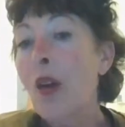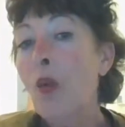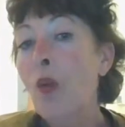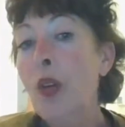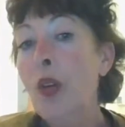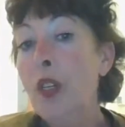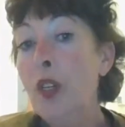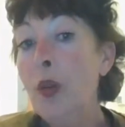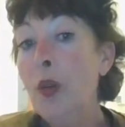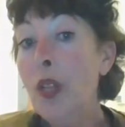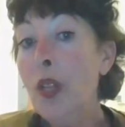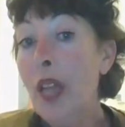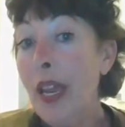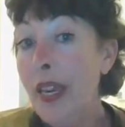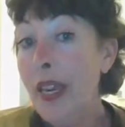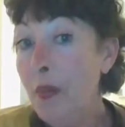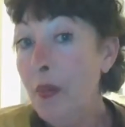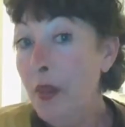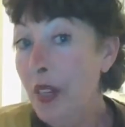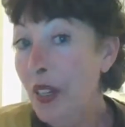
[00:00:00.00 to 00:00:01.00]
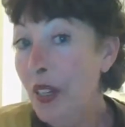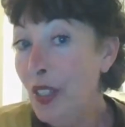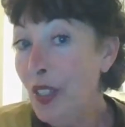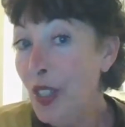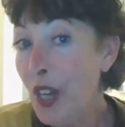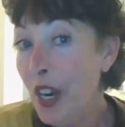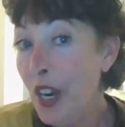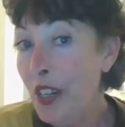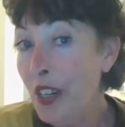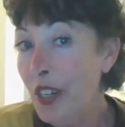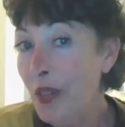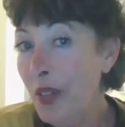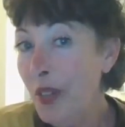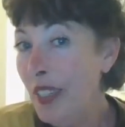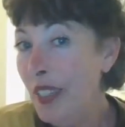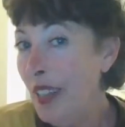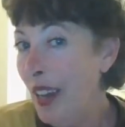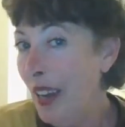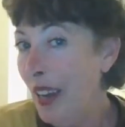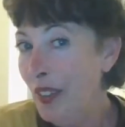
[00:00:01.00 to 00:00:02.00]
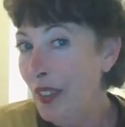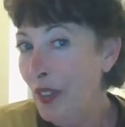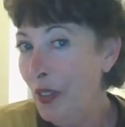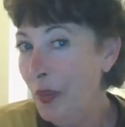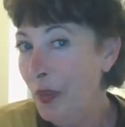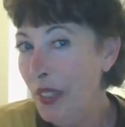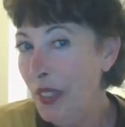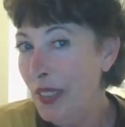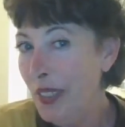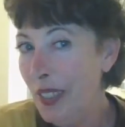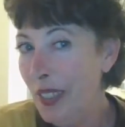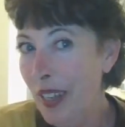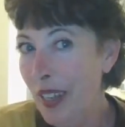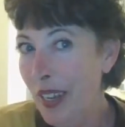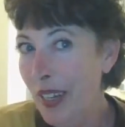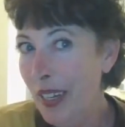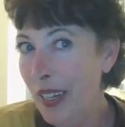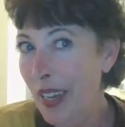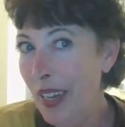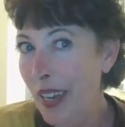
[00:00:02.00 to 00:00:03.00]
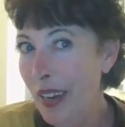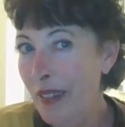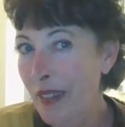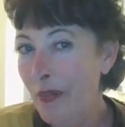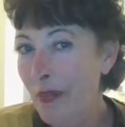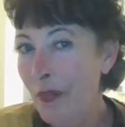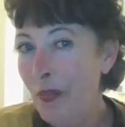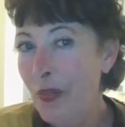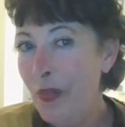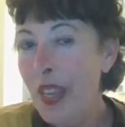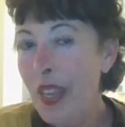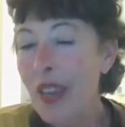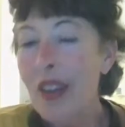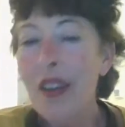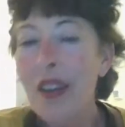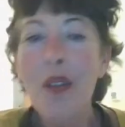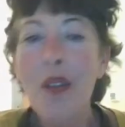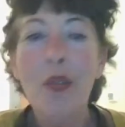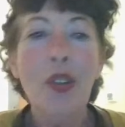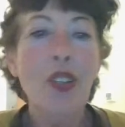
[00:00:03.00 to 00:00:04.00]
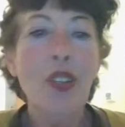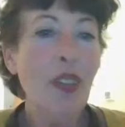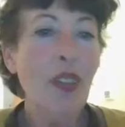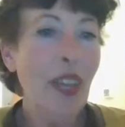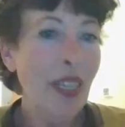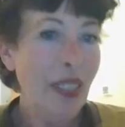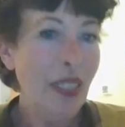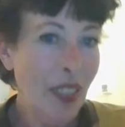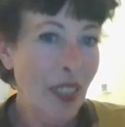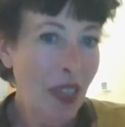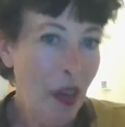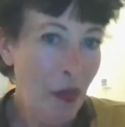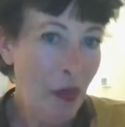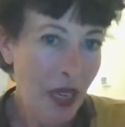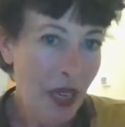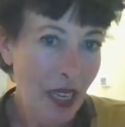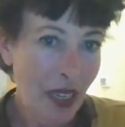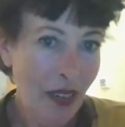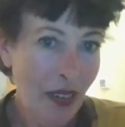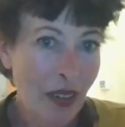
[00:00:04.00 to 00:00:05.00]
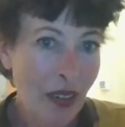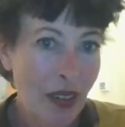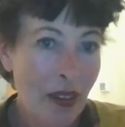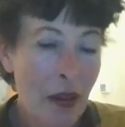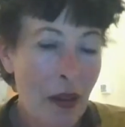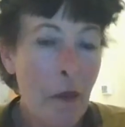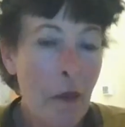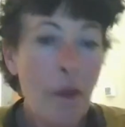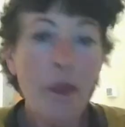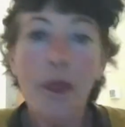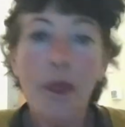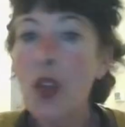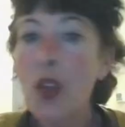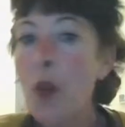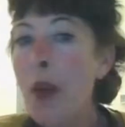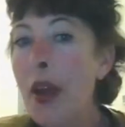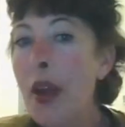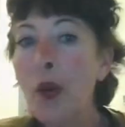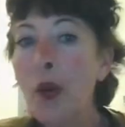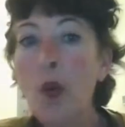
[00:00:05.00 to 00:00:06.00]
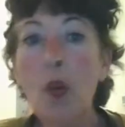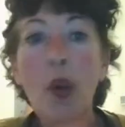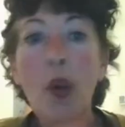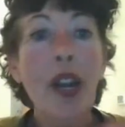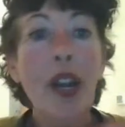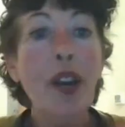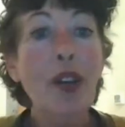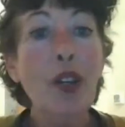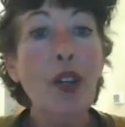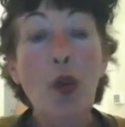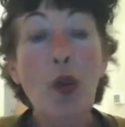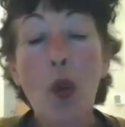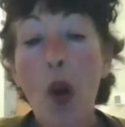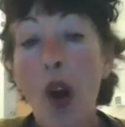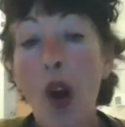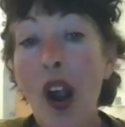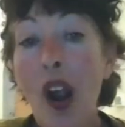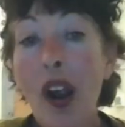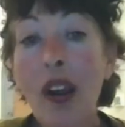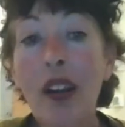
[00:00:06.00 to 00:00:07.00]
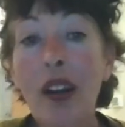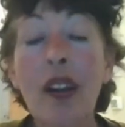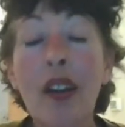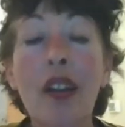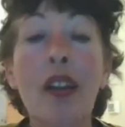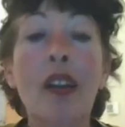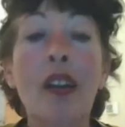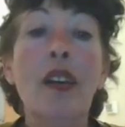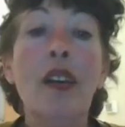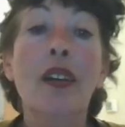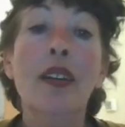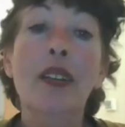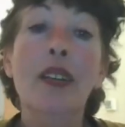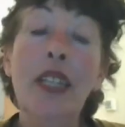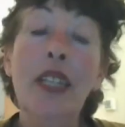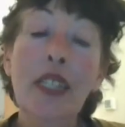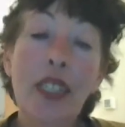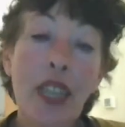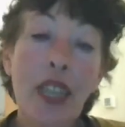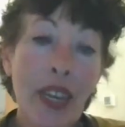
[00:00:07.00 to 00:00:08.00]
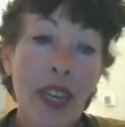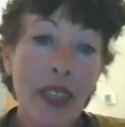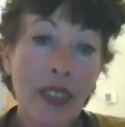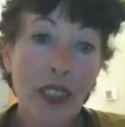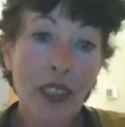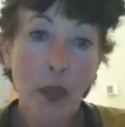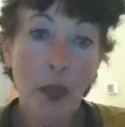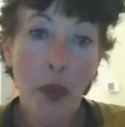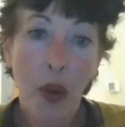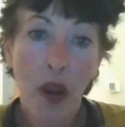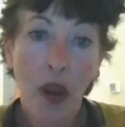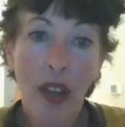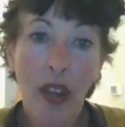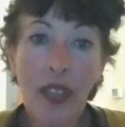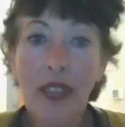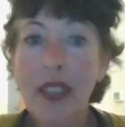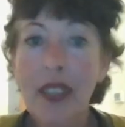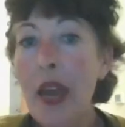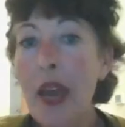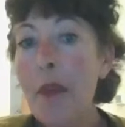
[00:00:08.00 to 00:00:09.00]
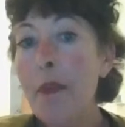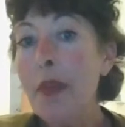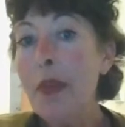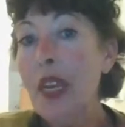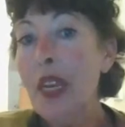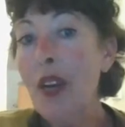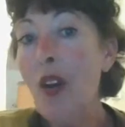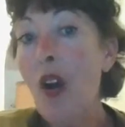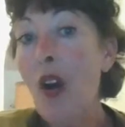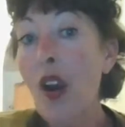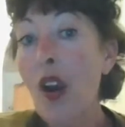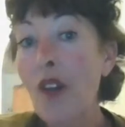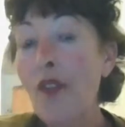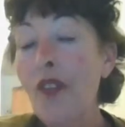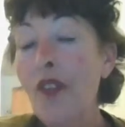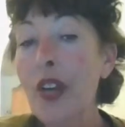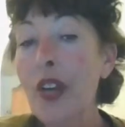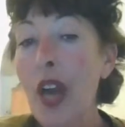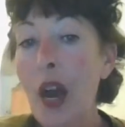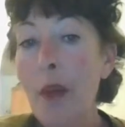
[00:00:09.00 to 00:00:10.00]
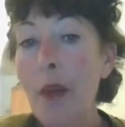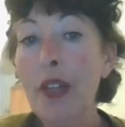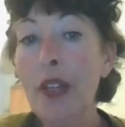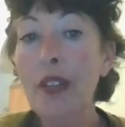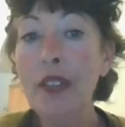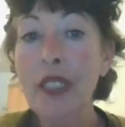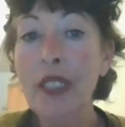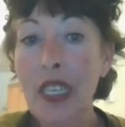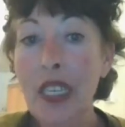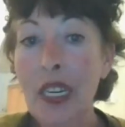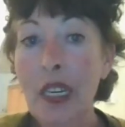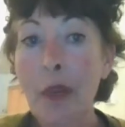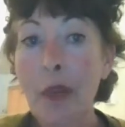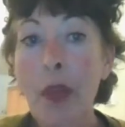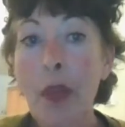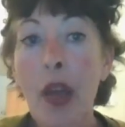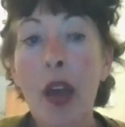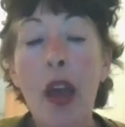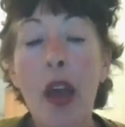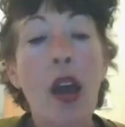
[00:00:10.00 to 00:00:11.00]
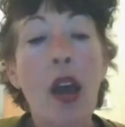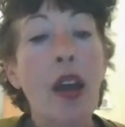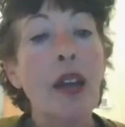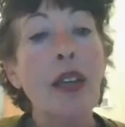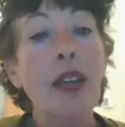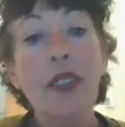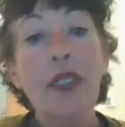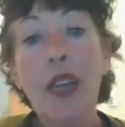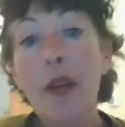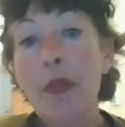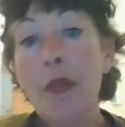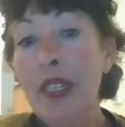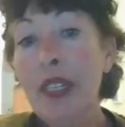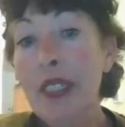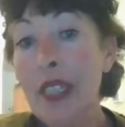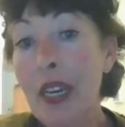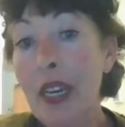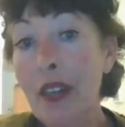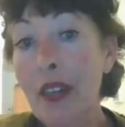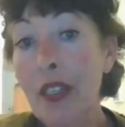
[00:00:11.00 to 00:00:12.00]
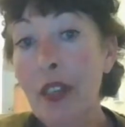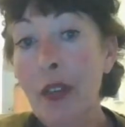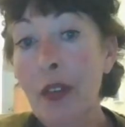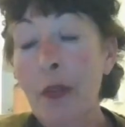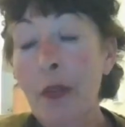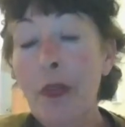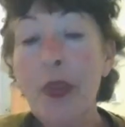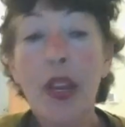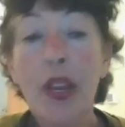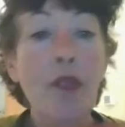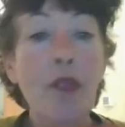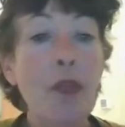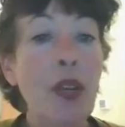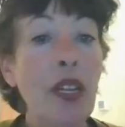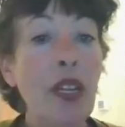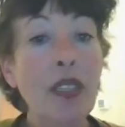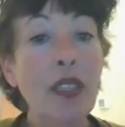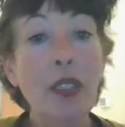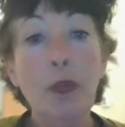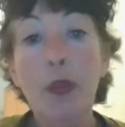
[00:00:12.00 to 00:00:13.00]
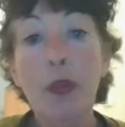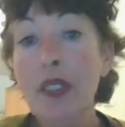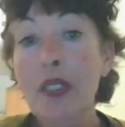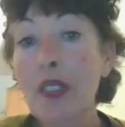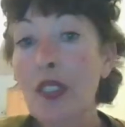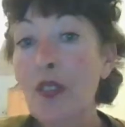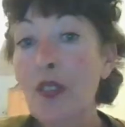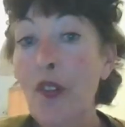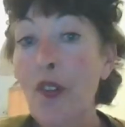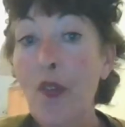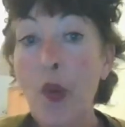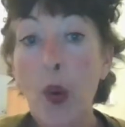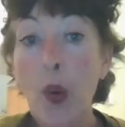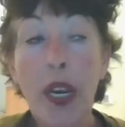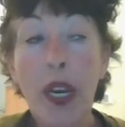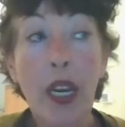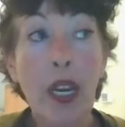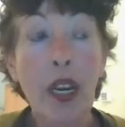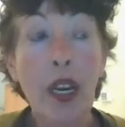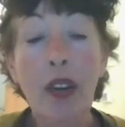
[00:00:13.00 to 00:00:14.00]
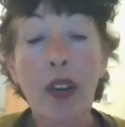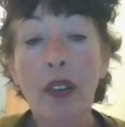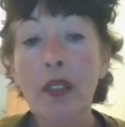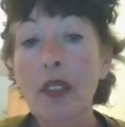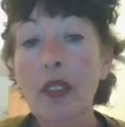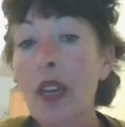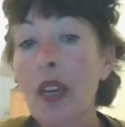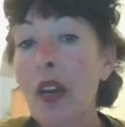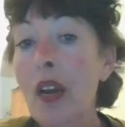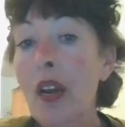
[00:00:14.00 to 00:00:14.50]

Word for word: Would you like me to start doing lives from the salon again? Would you like to come in, no matter where you are, into Hands to Paws and meet our phenomenal team? Because I'm going to tell you, I've been in this business for 40 years